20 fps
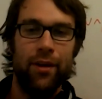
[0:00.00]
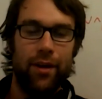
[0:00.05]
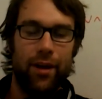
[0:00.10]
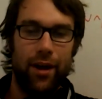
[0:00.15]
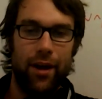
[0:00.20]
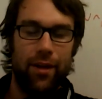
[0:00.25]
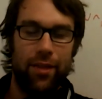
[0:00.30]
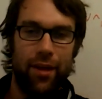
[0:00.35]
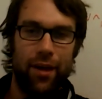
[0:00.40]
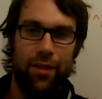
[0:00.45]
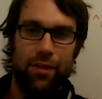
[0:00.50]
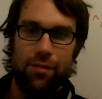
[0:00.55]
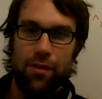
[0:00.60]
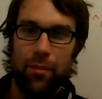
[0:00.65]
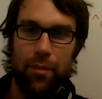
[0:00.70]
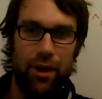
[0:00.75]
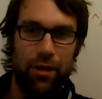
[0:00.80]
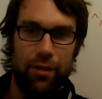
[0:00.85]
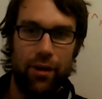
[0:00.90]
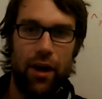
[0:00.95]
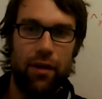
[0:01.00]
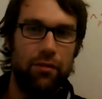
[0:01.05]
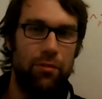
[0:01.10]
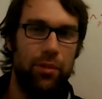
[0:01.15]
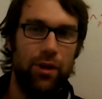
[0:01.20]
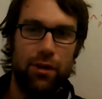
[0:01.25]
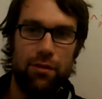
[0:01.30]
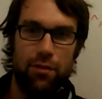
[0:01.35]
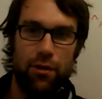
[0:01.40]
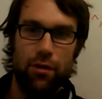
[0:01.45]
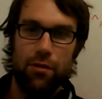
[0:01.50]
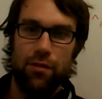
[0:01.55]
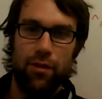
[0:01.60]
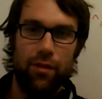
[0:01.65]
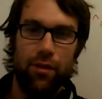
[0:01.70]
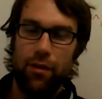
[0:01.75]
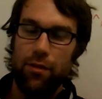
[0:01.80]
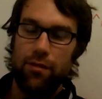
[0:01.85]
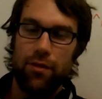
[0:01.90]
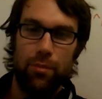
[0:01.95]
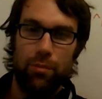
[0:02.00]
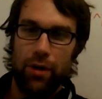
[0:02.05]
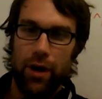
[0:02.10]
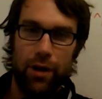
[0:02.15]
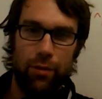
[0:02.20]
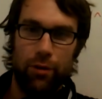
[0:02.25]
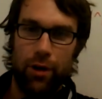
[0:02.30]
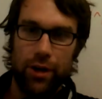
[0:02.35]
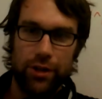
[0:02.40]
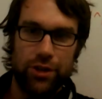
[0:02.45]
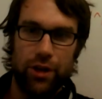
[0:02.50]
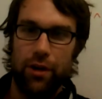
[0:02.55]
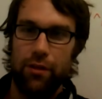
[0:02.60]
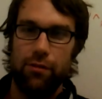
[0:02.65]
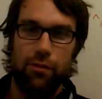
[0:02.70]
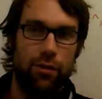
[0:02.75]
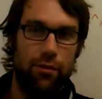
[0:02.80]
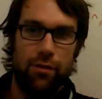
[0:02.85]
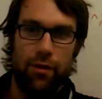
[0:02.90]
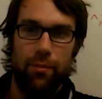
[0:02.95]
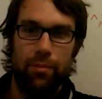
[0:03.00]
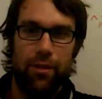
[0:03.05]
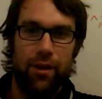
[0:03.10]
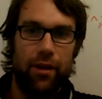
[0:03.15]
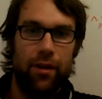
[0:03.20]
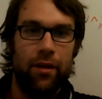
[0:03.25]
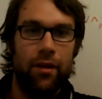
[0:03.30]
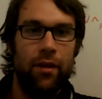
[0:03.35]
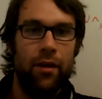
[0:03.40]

and that somehow the government is using this to brainwash us or something.